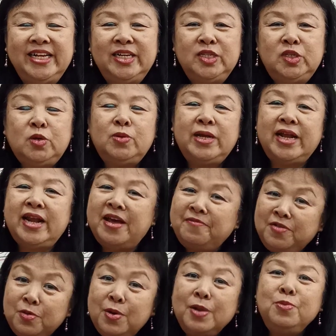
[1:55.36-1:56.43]
so that
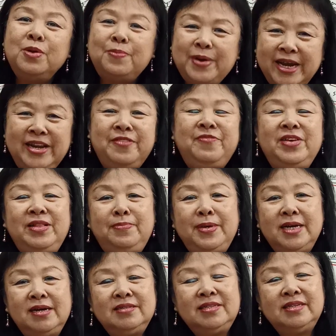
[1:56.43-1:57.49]
everyone will benefit,
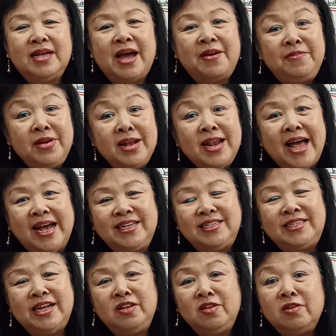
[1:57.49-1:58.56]
because I realize
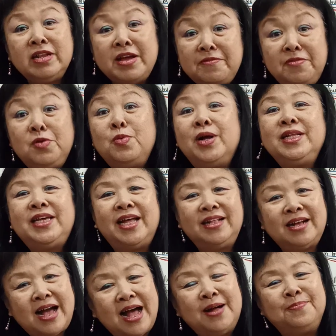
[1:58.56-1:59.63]
that not everyone
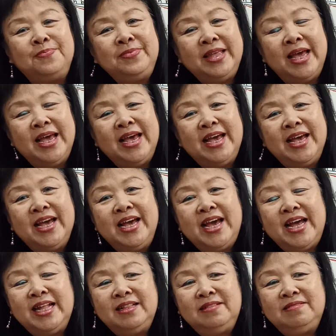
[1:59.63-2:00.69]
can come
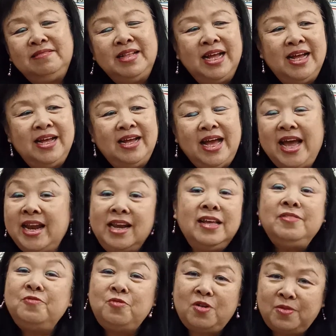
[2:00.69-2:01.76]
and
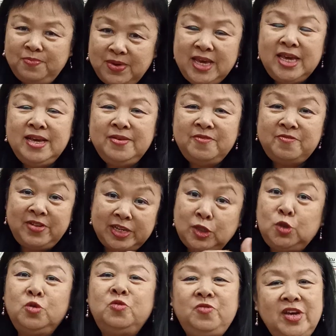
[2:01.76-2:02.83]
learn from me face
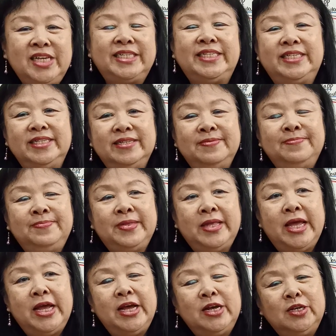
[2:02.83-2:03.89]
to face.
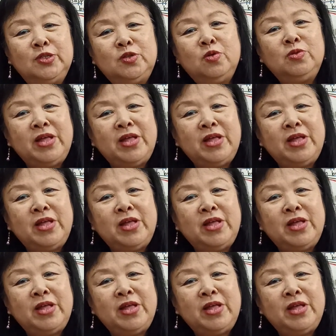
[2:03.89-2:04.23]
So